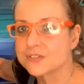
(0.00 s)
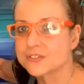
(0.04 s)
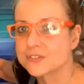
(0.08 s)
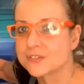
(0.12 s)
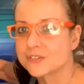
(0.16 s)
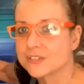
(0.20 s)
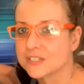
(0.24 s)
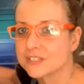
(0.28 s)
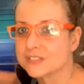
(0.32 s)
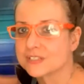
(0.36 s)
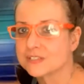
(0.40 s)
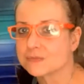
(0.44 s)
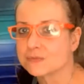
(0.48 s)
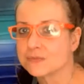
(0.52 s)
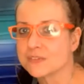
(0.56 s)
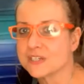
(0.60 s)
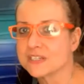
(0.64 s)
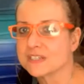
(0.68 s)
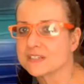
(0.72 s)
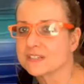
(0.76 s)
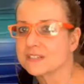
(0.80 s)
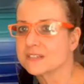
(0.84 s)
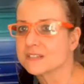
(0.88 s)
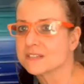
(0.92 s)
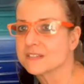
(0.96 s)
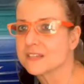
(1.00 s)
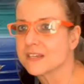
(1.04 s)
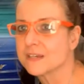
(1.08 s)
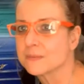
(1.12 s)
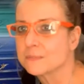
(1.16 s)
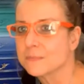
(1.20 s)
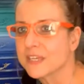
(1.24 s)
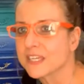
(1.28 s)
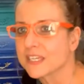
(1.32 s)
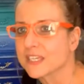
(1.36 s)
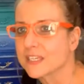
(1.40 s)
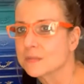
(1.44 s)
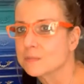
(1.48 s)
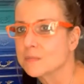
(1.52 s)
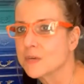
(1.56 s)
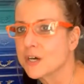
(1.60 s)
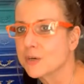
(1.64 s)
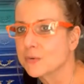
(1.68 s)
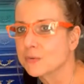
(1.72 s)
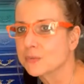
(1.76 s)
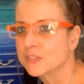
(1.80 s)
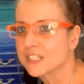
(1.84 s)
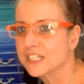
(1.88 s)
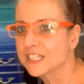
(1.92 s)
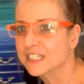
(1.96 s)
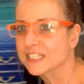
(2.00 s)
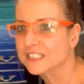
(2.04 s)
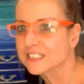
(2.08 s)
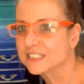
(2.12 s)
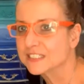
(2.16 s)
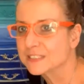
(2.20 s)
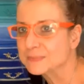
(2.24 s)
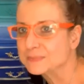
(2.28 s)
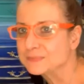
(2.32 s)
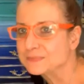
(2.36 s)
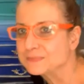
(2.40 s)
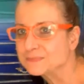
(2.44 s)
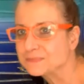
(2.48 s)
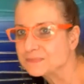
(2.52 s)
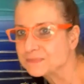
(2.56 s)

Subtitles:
So that's the reason I'm making my own glaze.